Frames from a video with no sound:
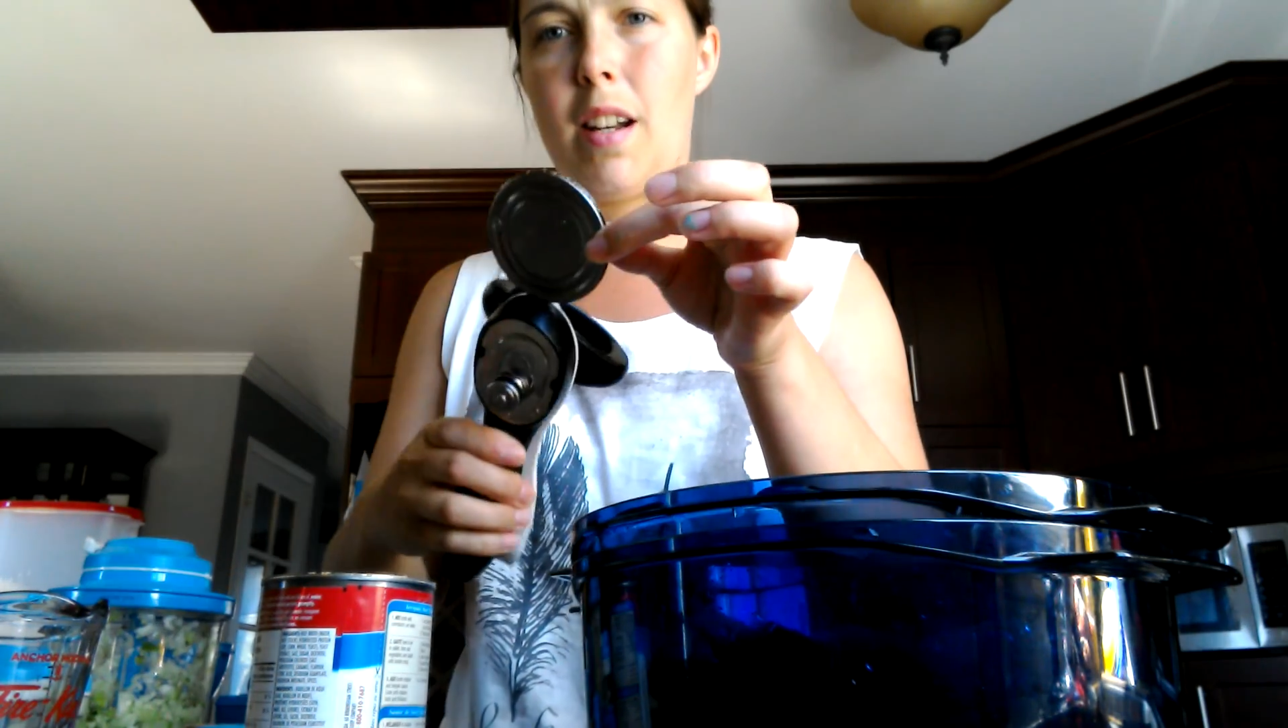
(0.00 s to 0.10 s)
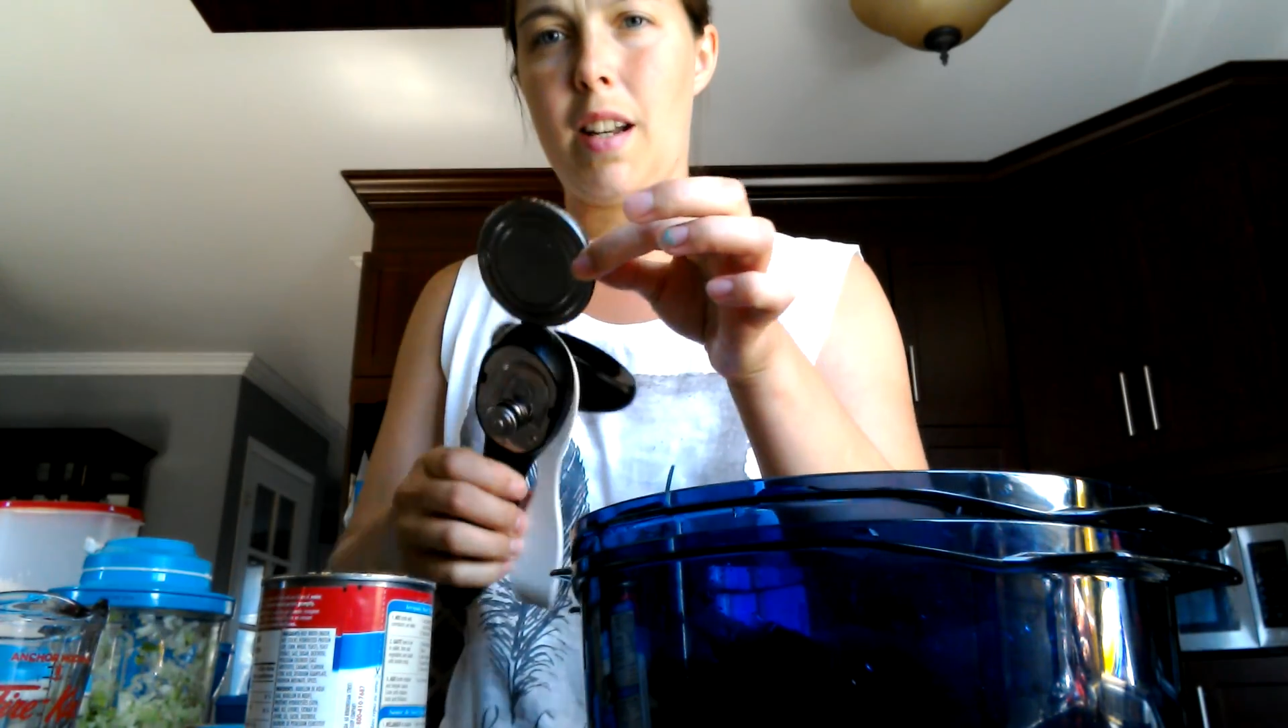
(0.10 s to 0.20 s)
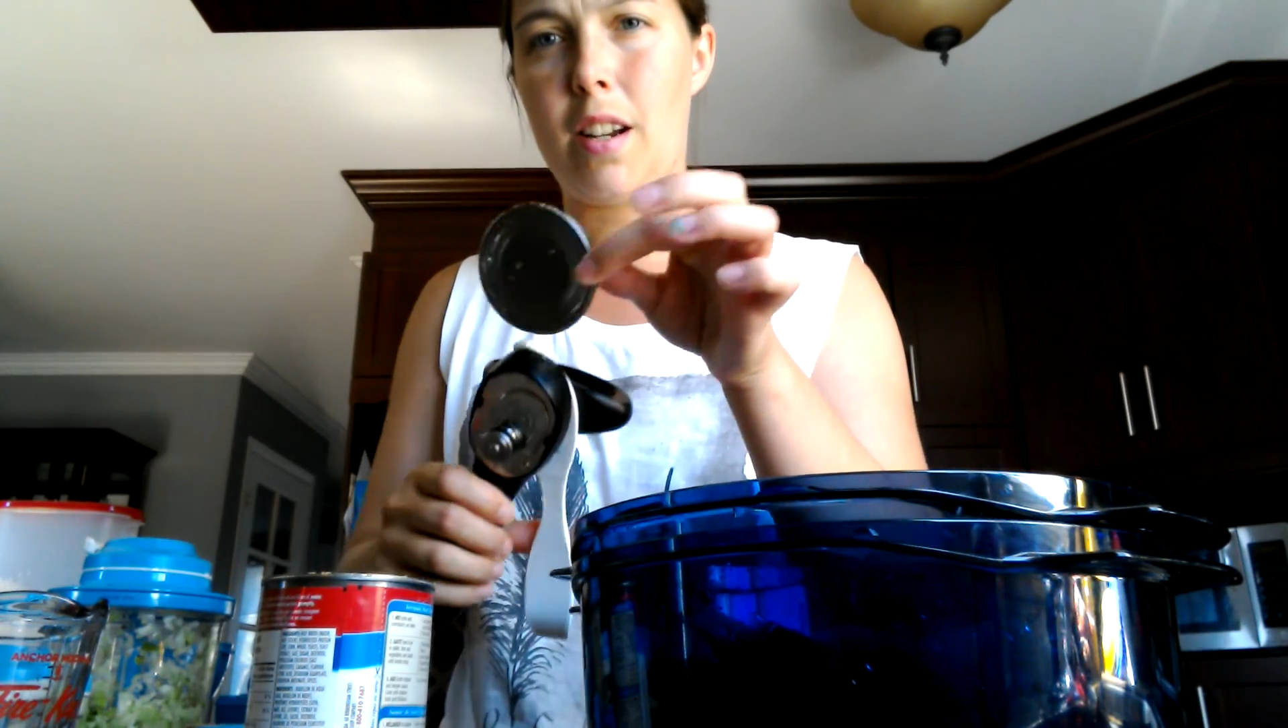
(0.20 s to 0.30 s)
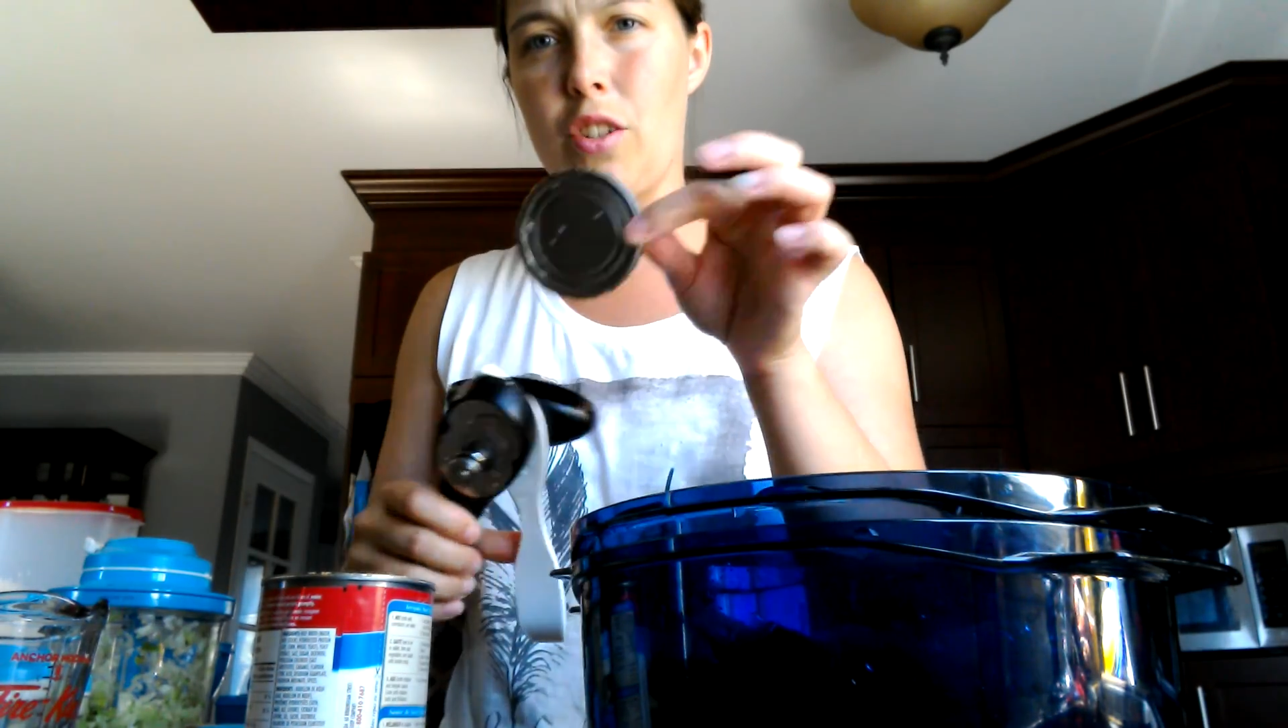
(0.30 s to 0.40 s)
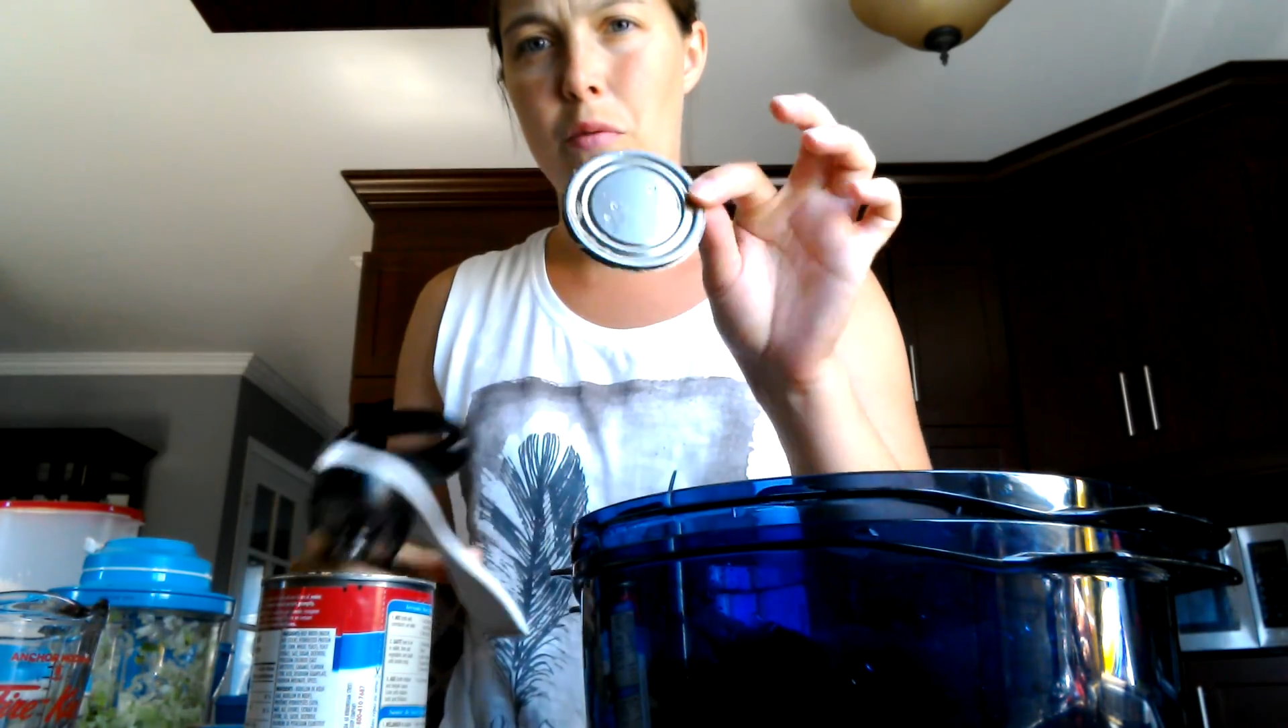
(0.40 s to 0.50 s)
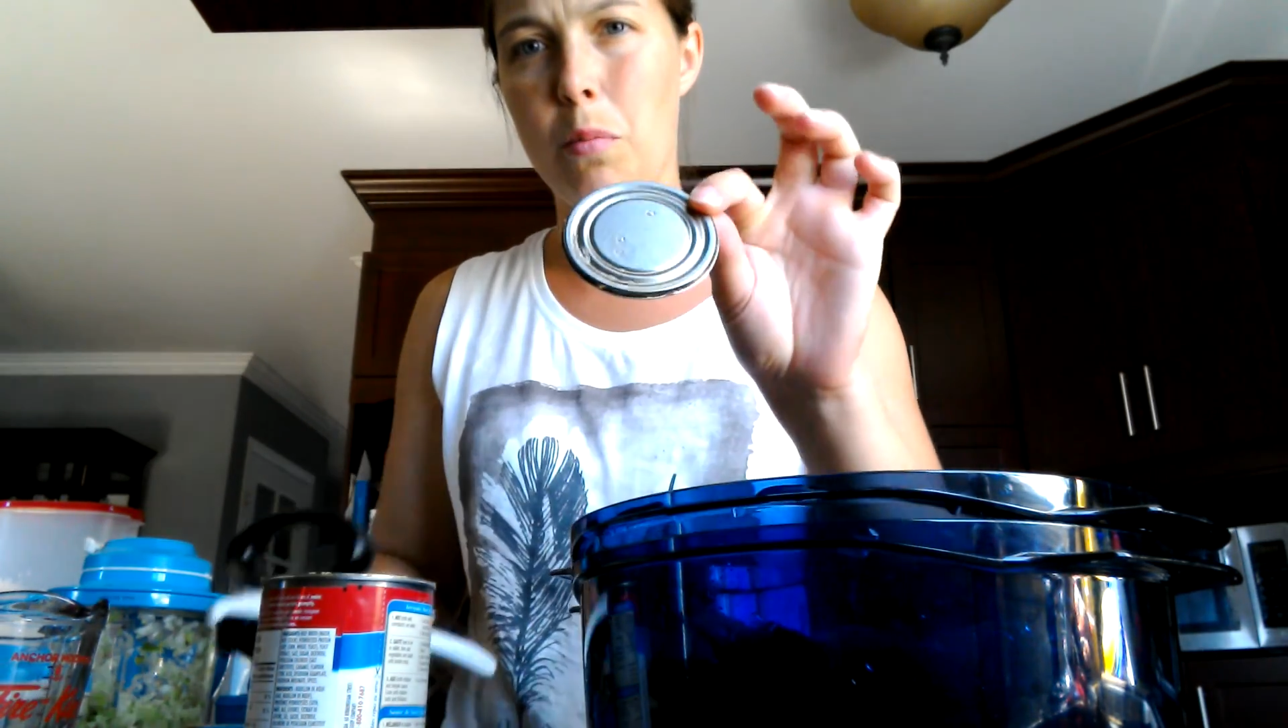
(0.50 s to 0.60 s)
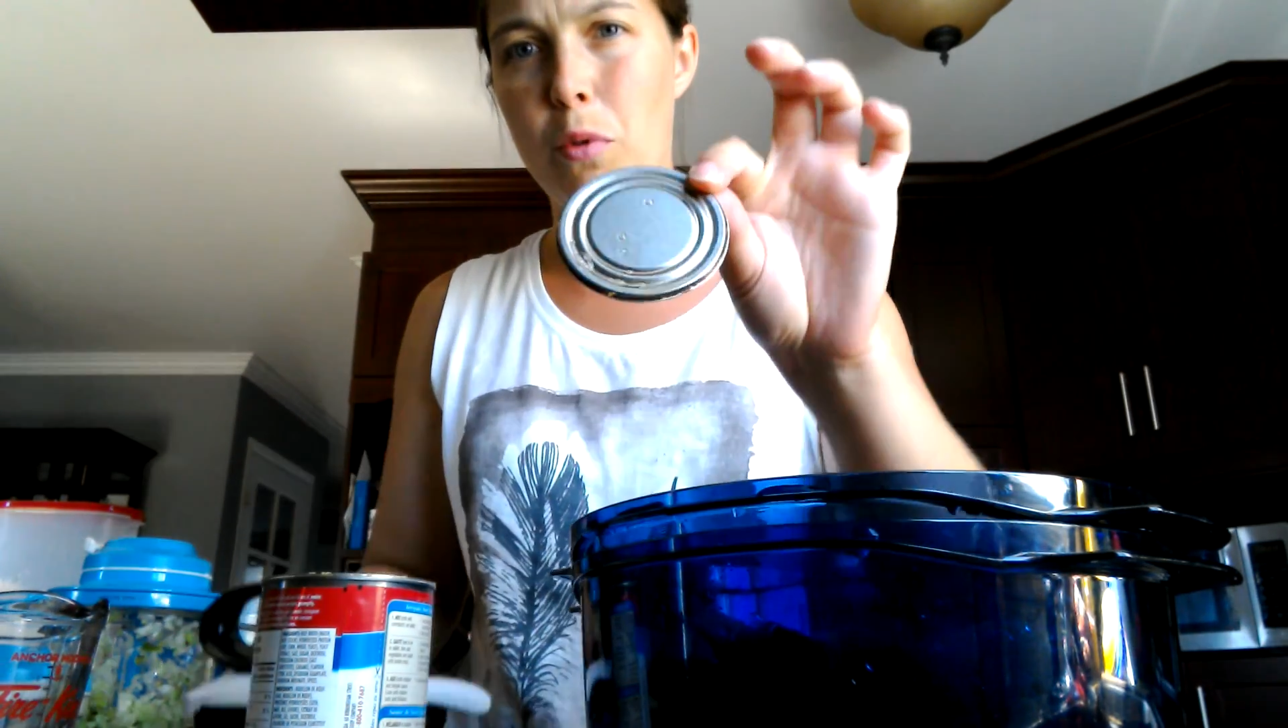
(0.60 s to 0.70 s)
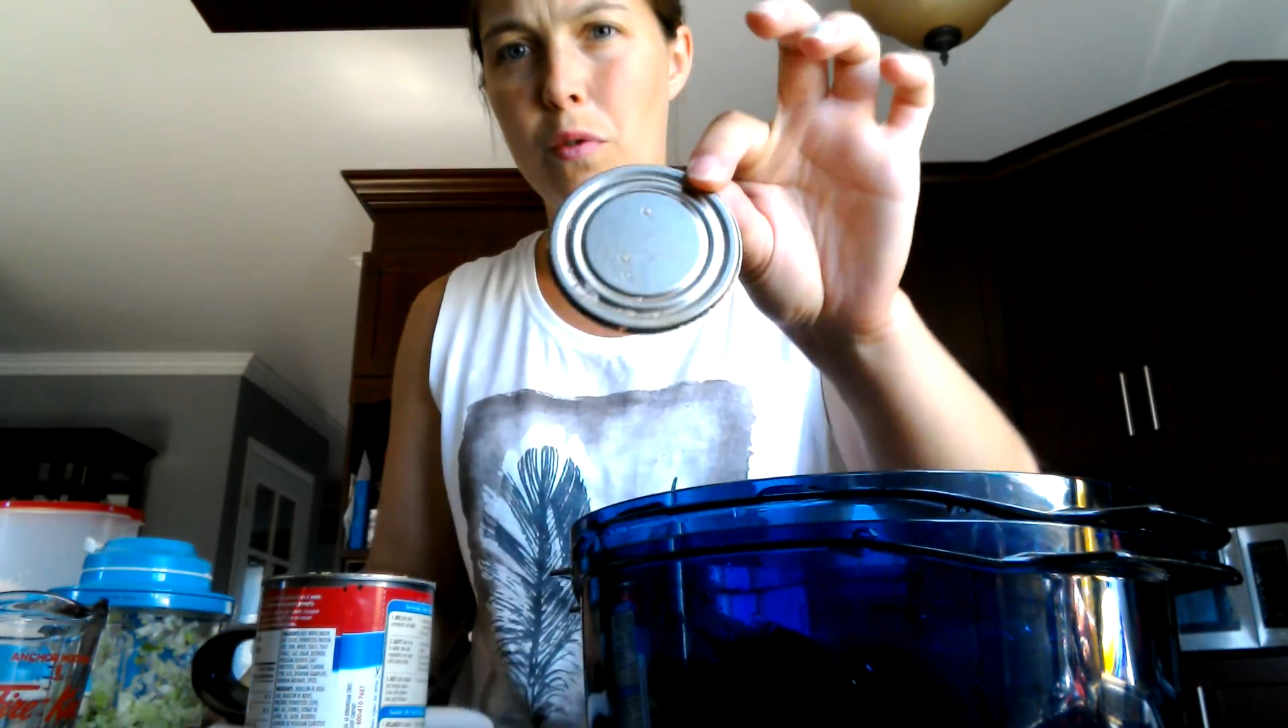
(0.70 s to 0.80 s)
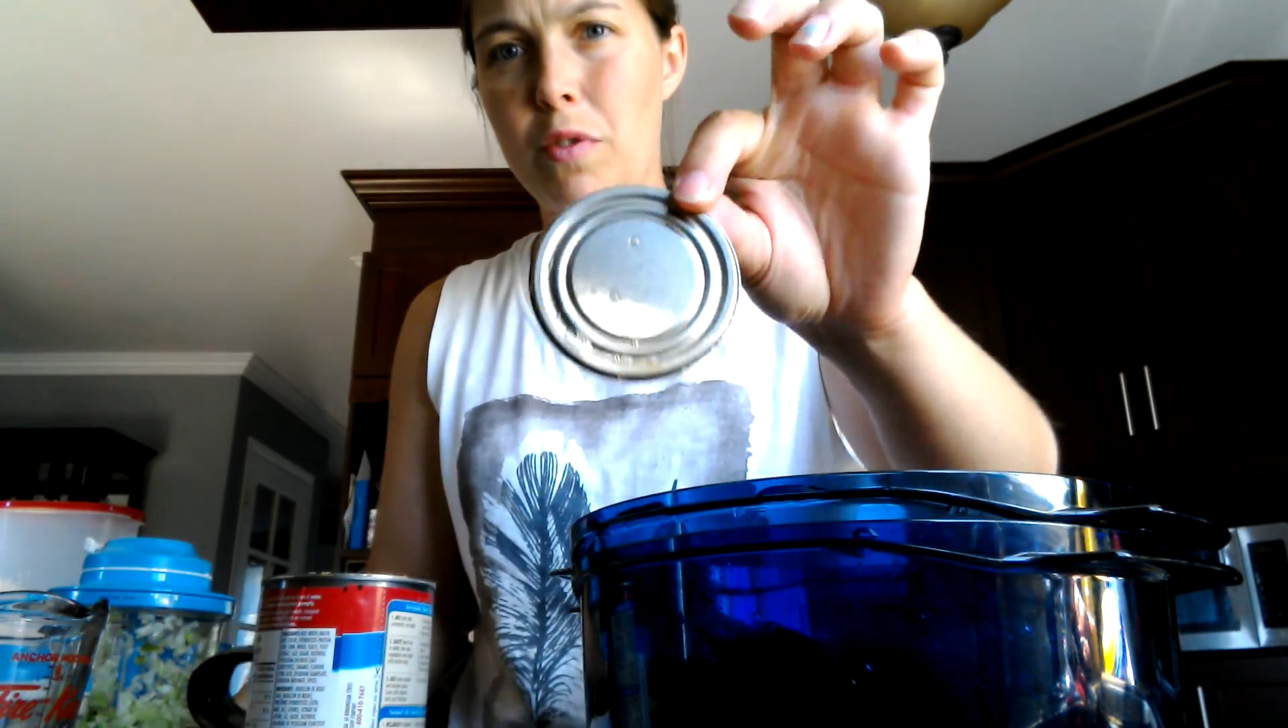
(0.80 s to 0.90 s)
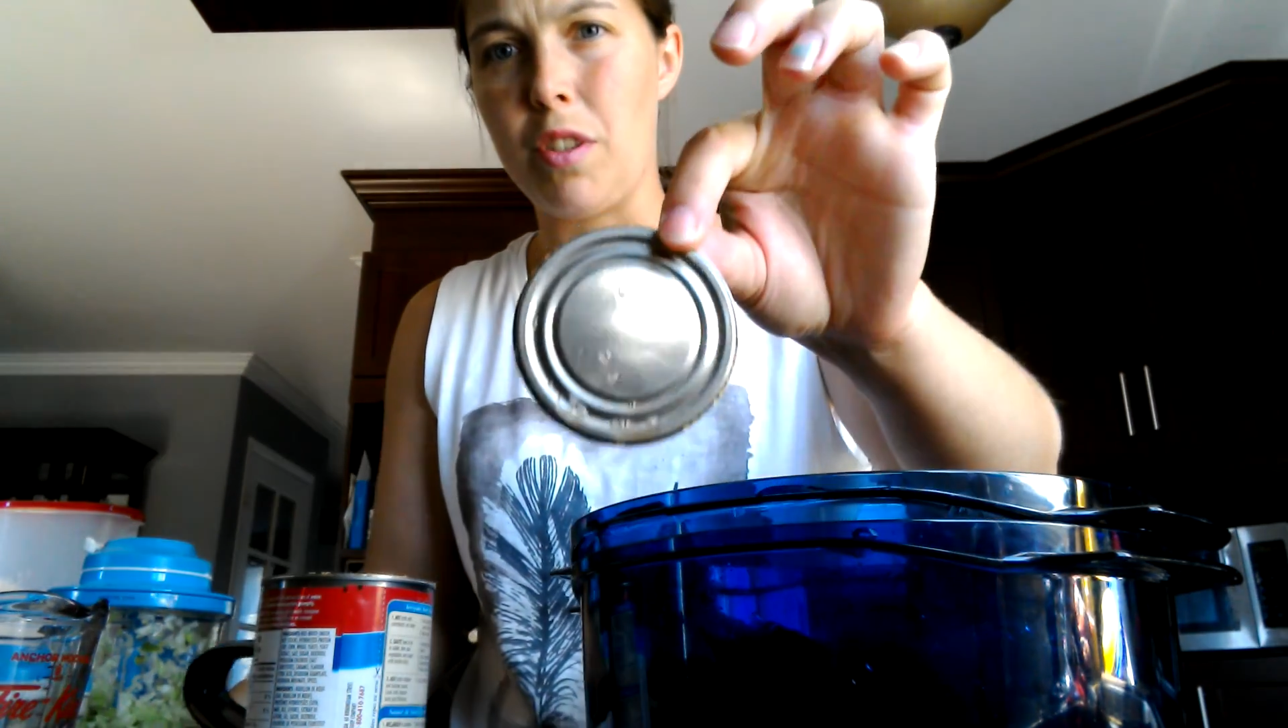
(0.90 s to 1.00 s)
actually
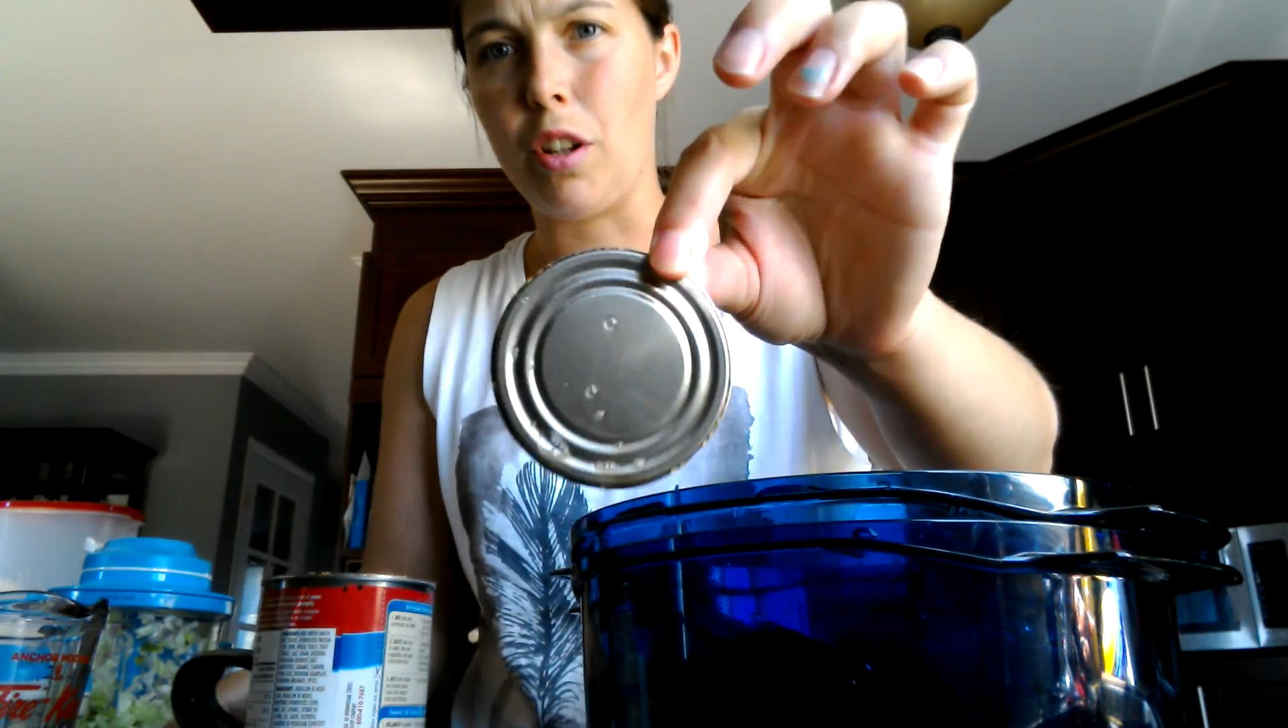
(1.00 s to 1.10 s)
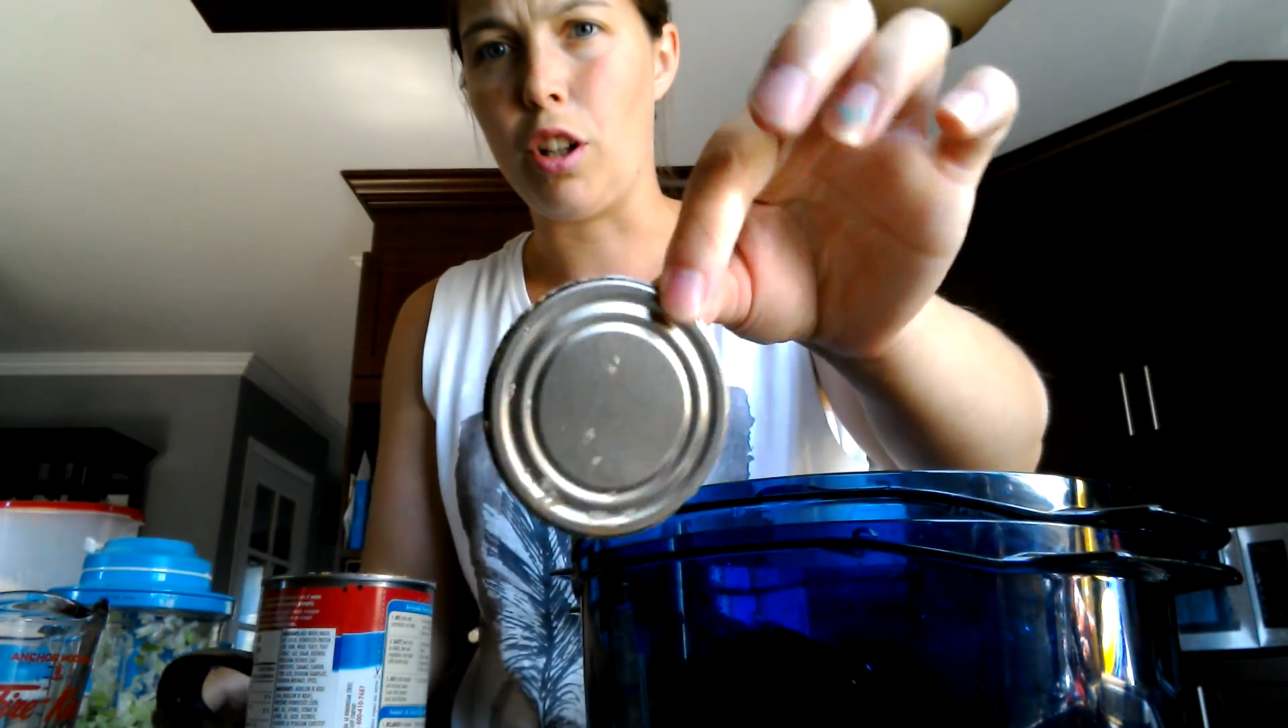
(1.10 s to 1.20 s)
removes the